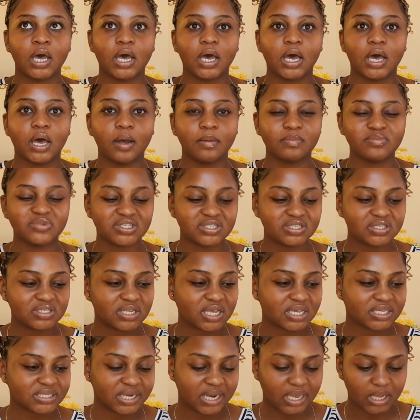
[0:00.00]
Um, just
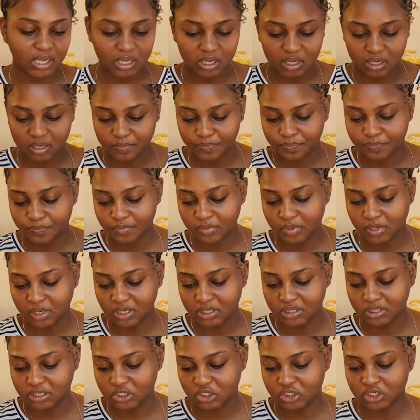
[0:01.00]
as like a
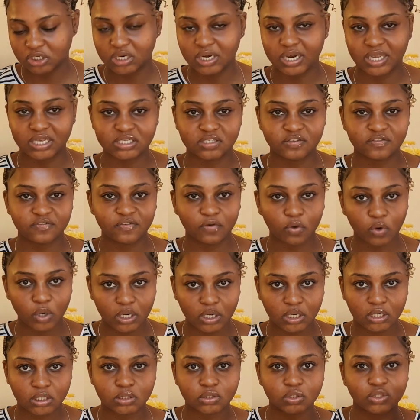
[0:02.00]
additional
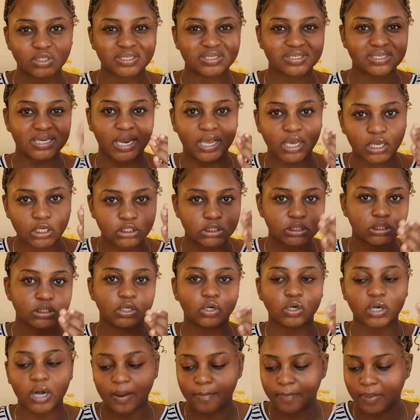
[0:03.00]
exfoliant to just like
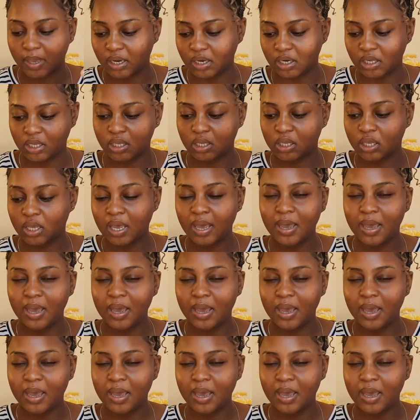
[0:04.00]
scrub any